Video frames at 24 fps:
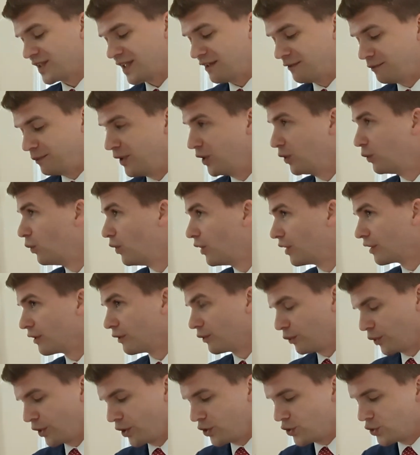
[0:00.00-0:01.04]
They built one
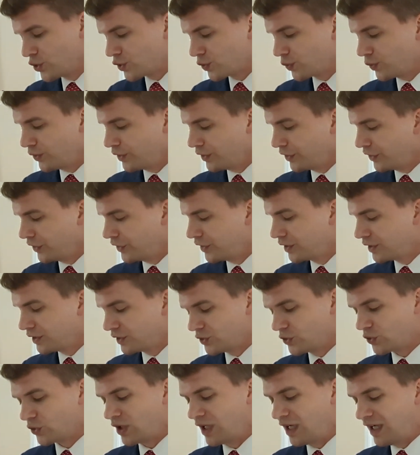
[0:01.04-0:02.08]
on
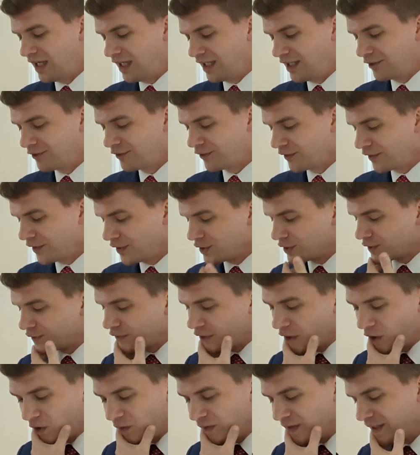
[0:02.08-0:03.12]
Rosewood Drive for those of
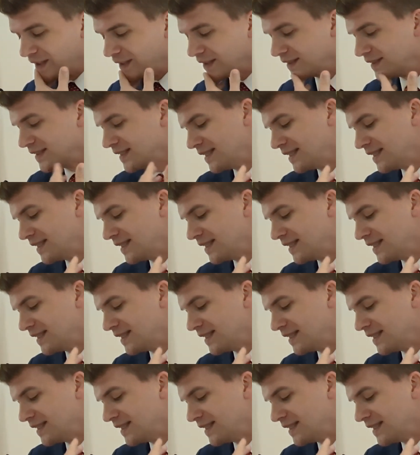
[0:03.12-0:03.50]
y'all that